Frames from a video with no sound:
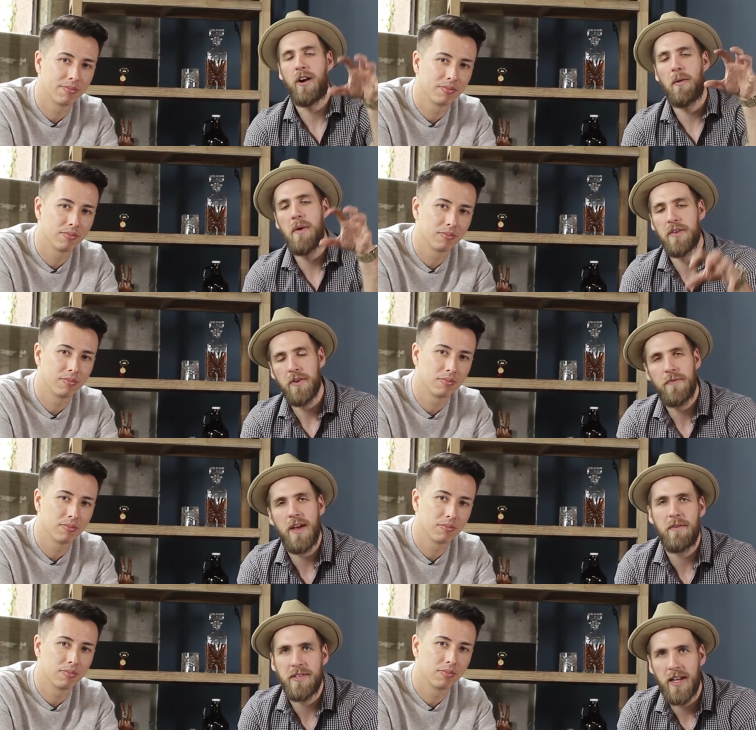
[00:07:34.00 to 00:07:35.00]
Speaker 1: Comment your
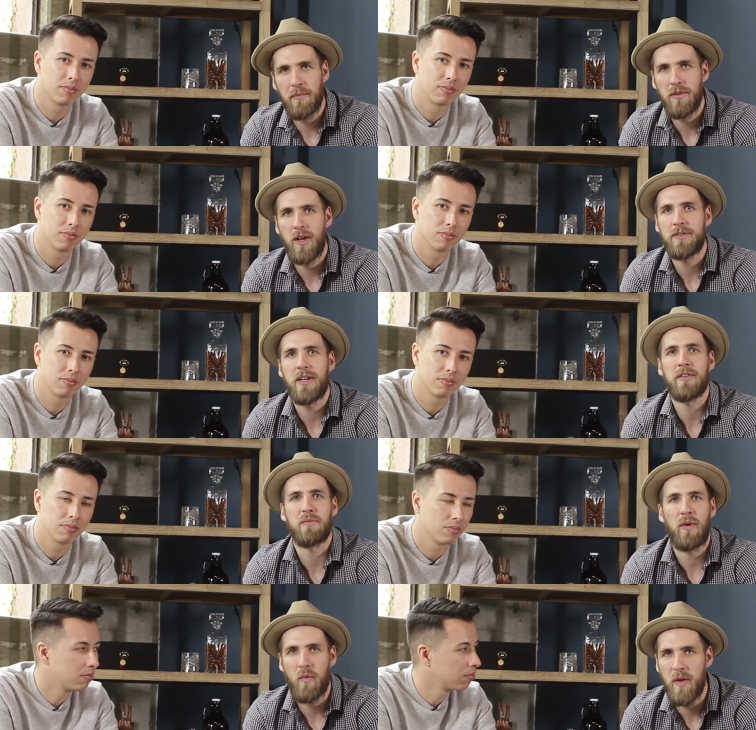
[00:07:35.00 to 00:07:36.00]
favorite denim below. Tell
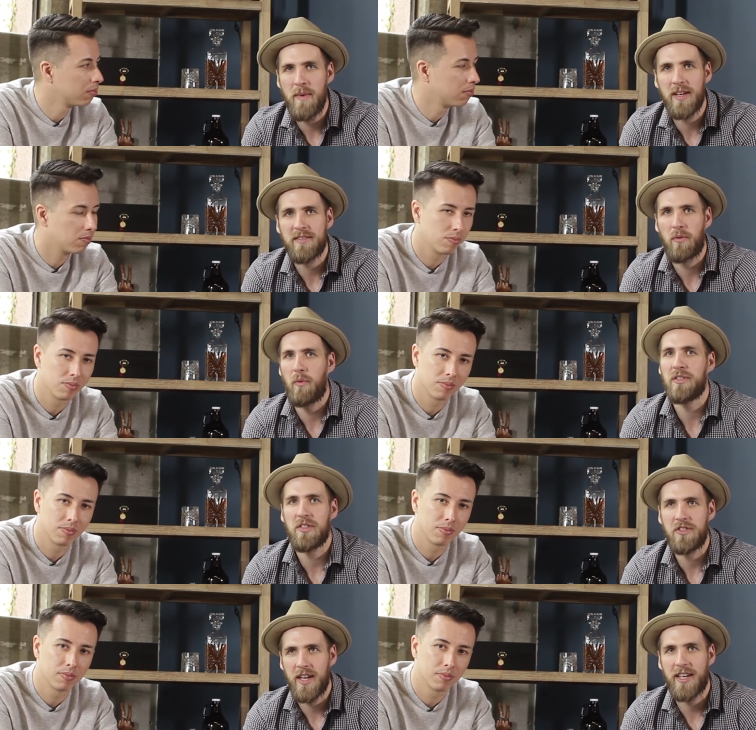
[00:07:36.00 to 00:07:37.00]
us what we missed, what we
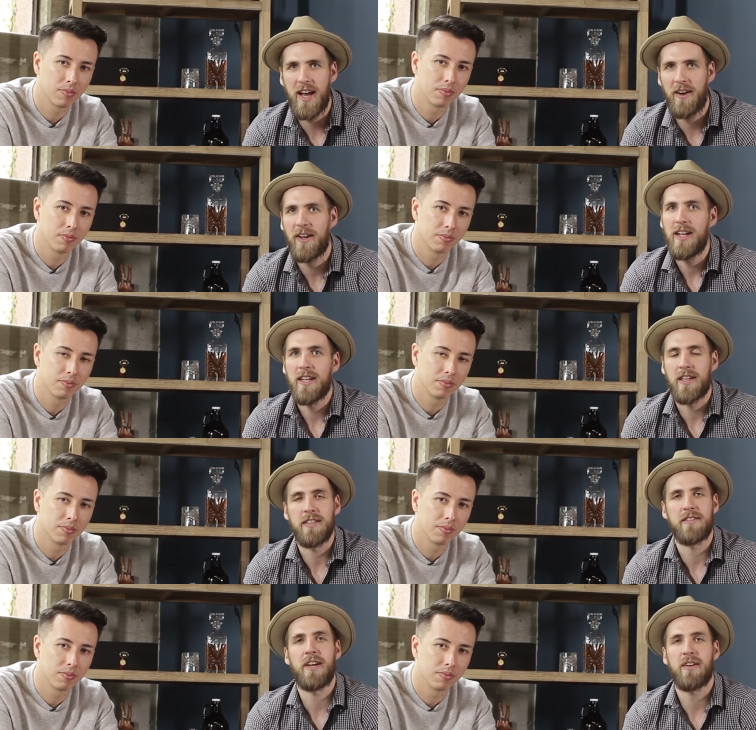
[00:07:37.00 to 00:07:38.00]
should check out,
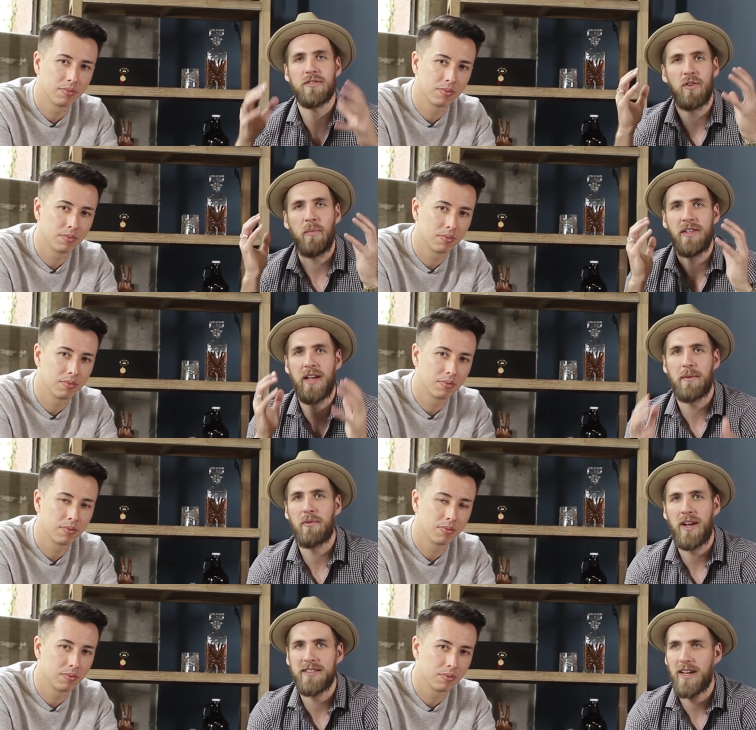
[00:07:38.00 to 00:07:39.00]
because there are so many denim
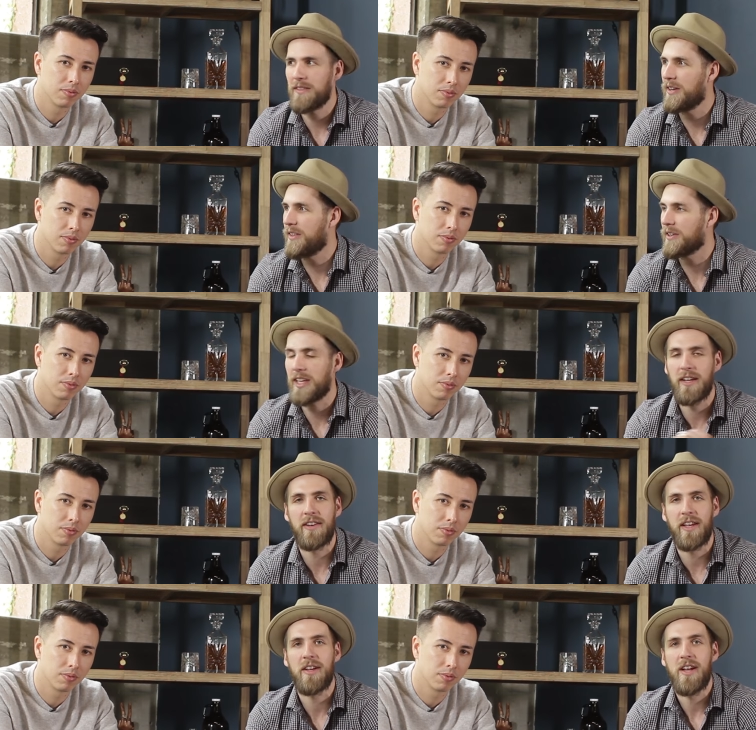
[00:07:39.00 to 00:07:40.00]
brands out there that are
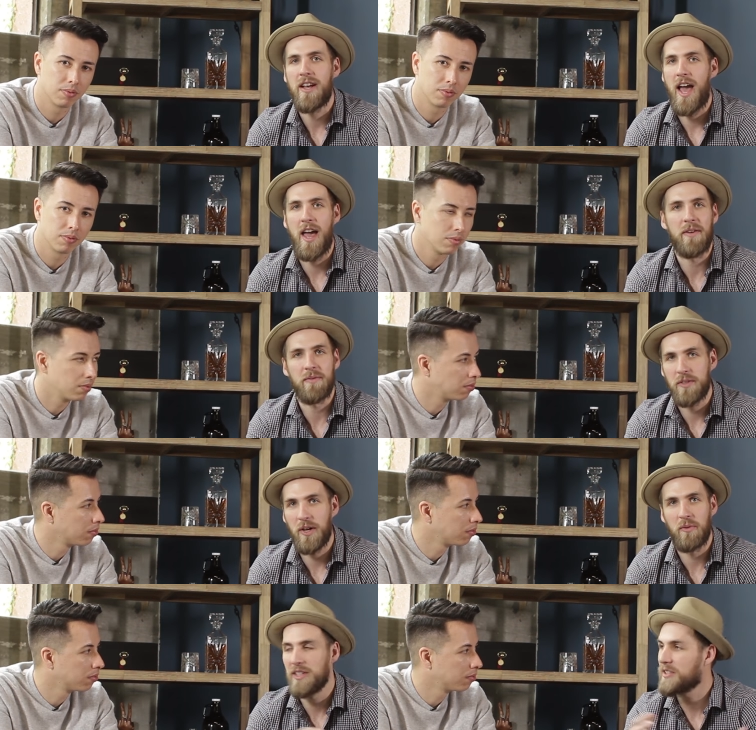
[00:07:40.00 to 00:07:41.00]
killing it, and you
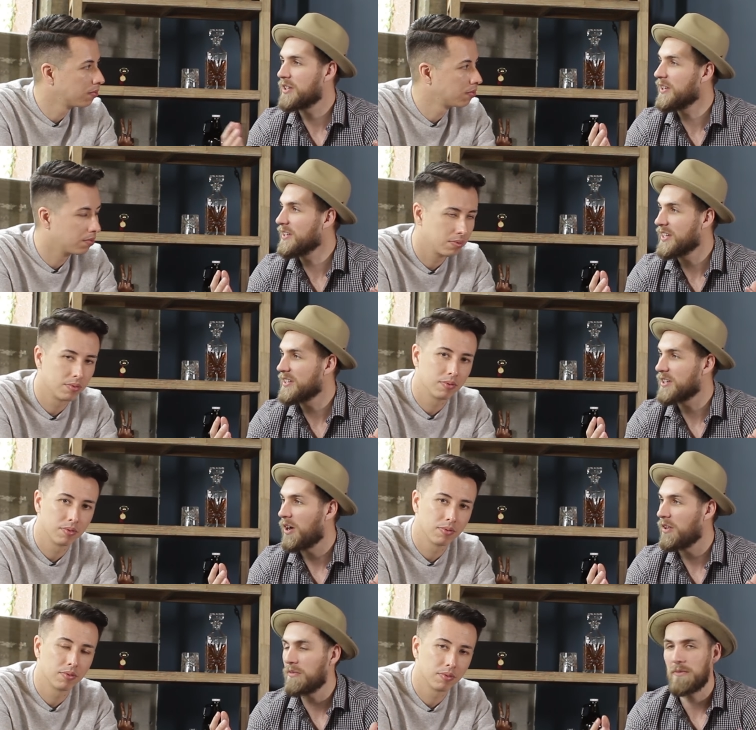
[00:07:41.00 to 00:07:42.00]
know, we just couldn't get to
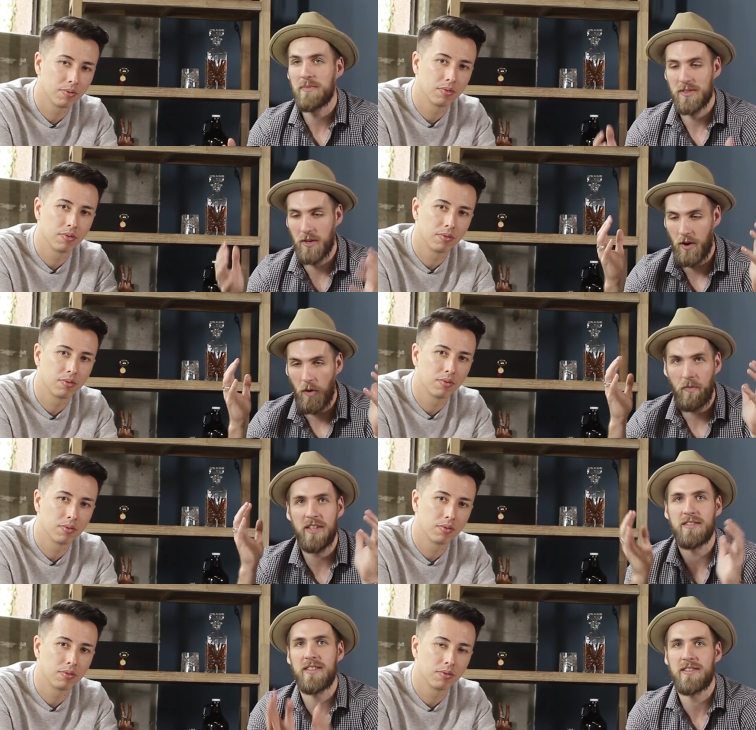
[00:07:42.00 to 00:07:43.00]
all of them. So
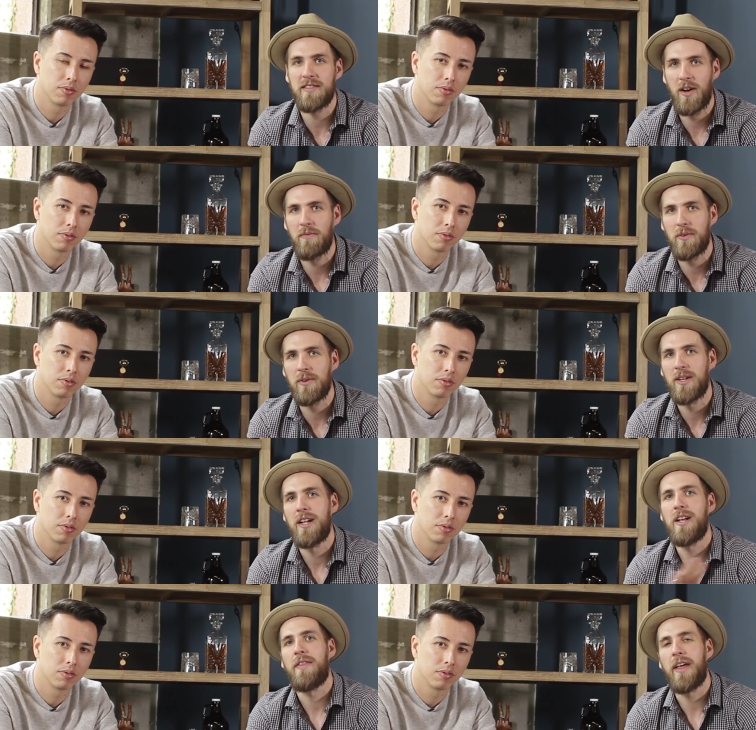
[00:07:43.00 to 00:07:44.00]
hopefully this list is helpful.
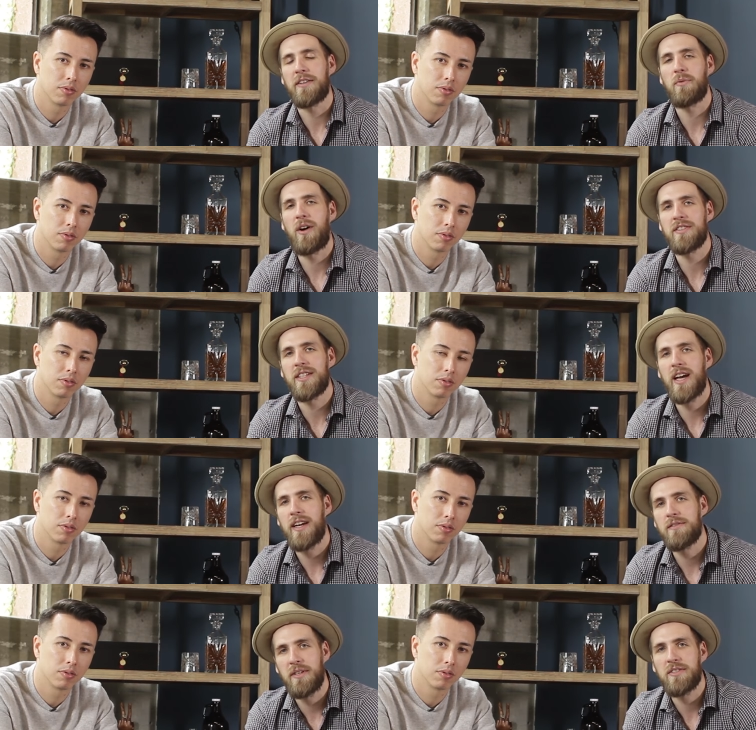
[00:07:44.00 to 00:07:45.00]
Thanks for watching,
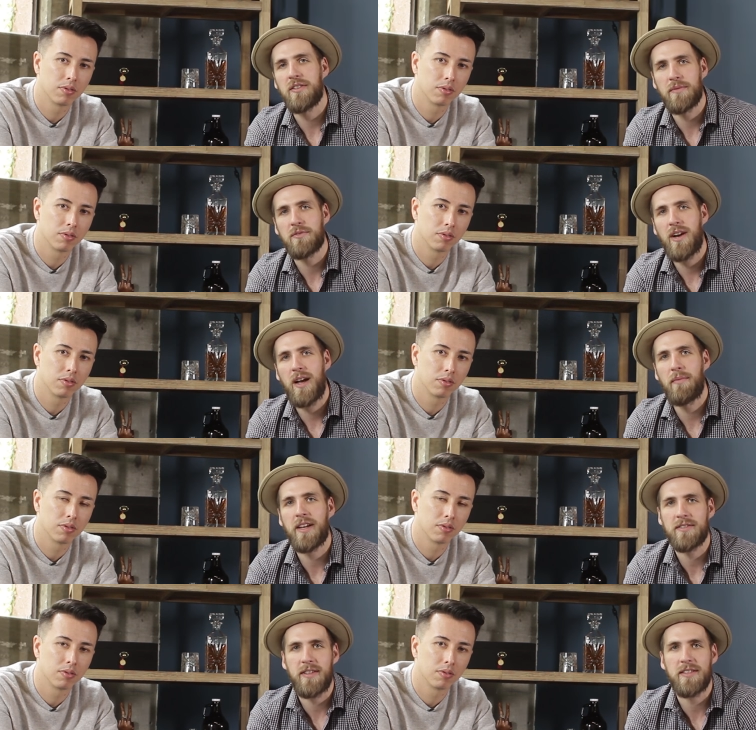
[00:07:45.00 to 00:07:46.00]
guys. Be sure to subscribe,
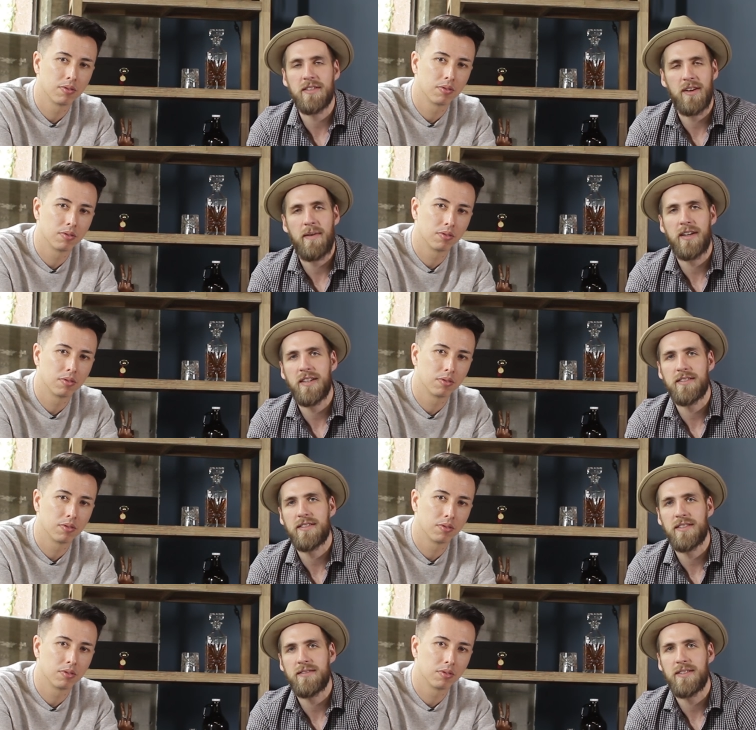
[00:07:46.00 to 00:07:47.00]
like us on Instagram at
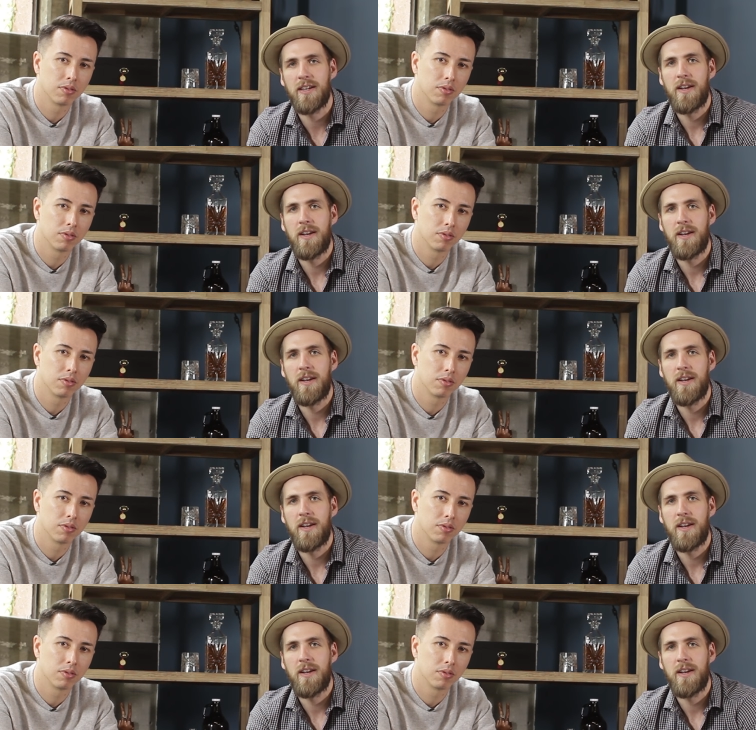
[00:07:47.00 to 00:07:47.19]
Gent's Lounge.